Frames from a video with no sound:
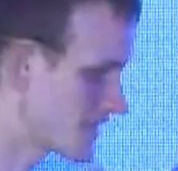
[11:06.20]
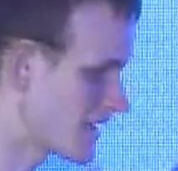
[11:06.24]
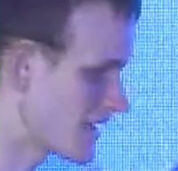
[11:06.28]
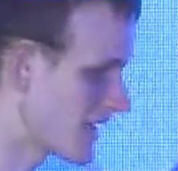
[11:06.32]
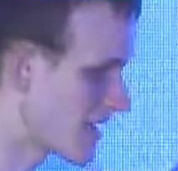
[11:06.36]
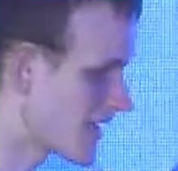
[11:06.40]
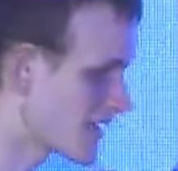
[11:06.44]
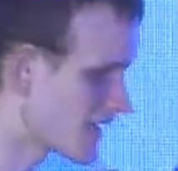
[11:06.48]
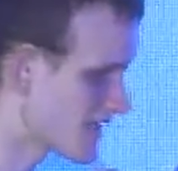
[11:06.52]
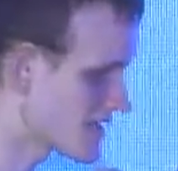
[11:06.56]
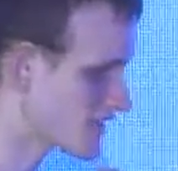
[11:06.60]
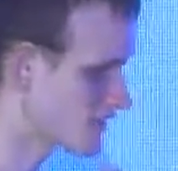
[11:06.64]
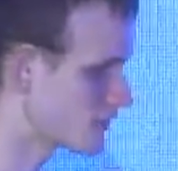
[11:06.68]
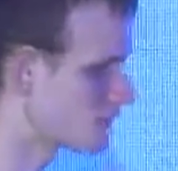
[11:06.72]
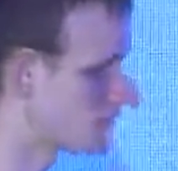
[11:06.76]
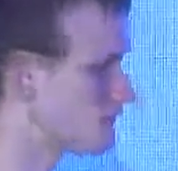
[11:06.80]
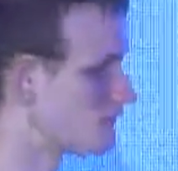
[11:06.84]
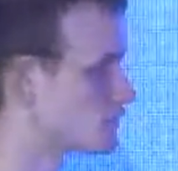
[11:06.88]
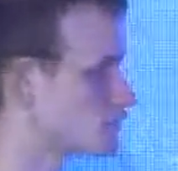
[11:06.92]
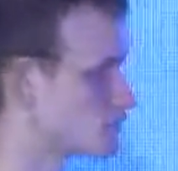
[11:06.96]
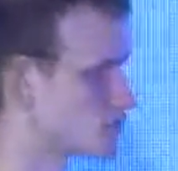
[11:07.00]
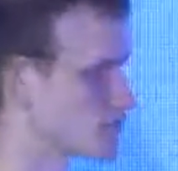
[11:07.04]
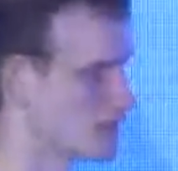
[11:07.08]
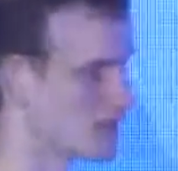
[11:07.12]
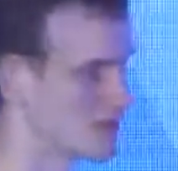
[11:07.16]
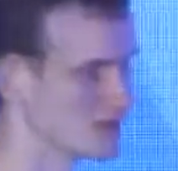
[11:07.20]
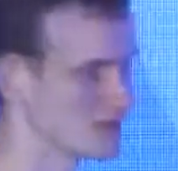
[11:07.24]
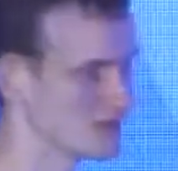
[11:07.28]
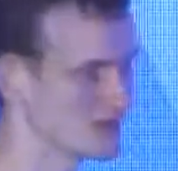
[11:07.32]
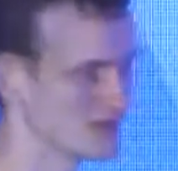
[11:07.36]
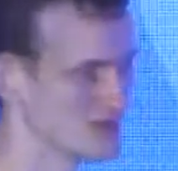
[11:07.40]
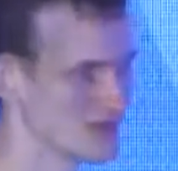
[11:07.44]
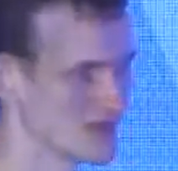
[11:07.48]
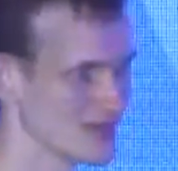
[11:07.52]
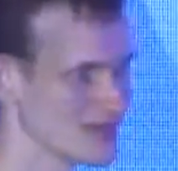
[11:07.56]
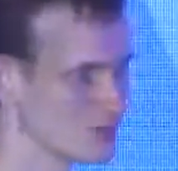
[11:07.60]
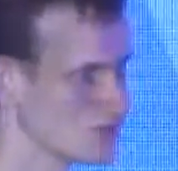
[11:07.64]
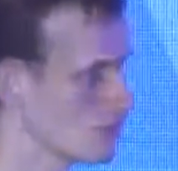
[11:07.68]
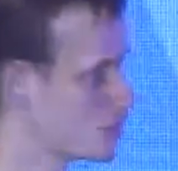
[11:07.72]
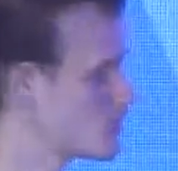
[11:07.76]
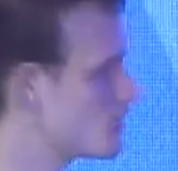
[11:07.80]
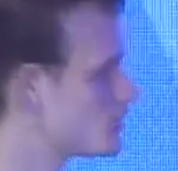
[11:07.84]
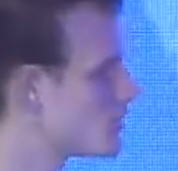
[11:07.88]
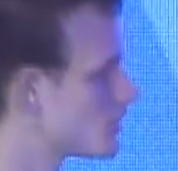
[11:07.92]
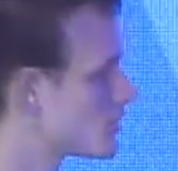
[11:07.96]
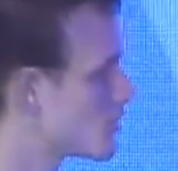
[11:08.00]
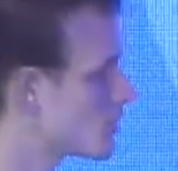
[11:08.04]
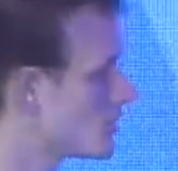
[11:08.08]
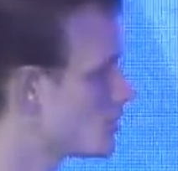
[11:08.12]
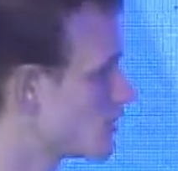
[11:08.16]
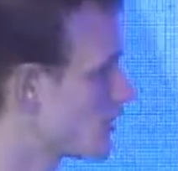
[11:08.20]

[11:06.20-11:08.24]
as a full node, what you do